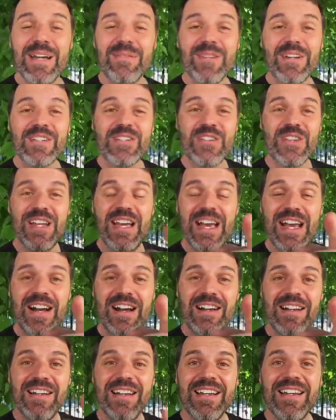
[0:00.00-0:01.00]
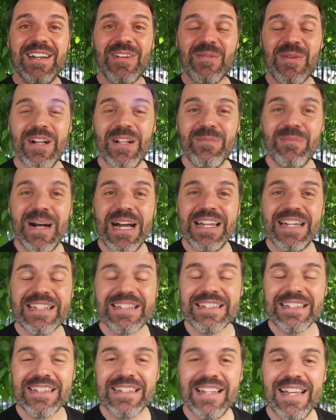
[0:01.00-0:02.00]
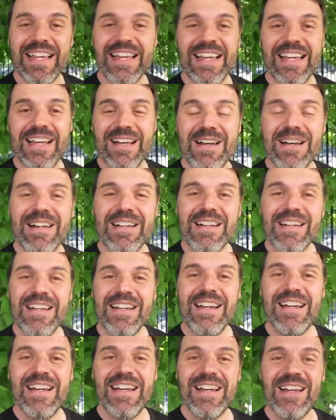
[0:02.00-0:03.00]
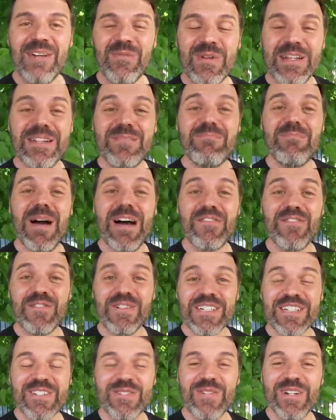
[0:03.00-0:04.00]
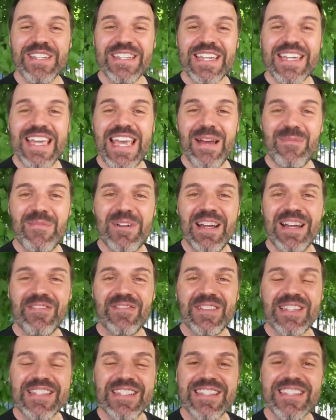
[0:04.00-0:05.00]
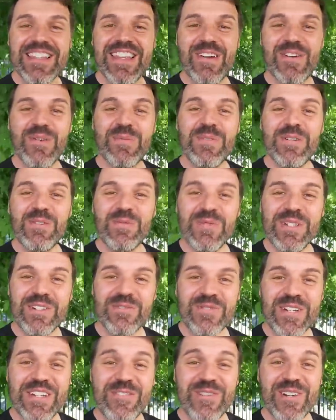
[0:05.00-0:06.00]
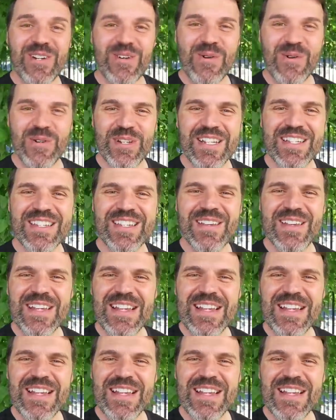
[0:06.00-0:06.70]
I'm not sure how well my little wind muff will do on the camera. If it's terrible, we'll re-record it.